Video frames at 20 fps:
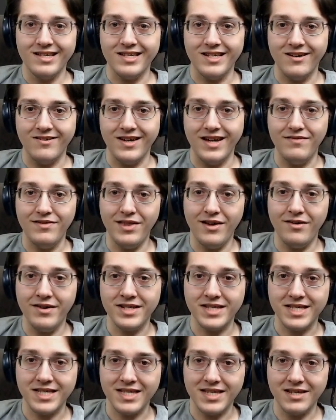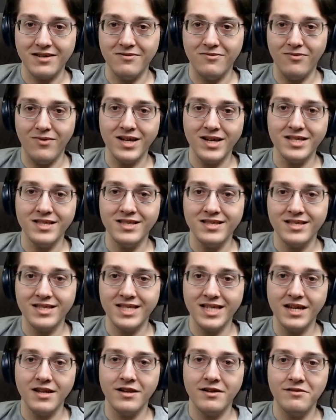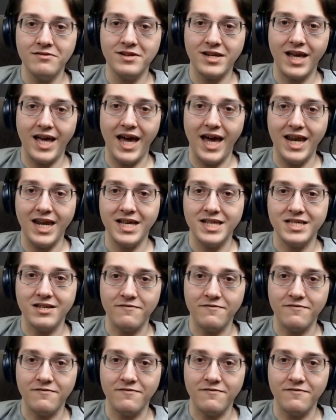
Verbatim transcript: So even though it's one xeno to eighty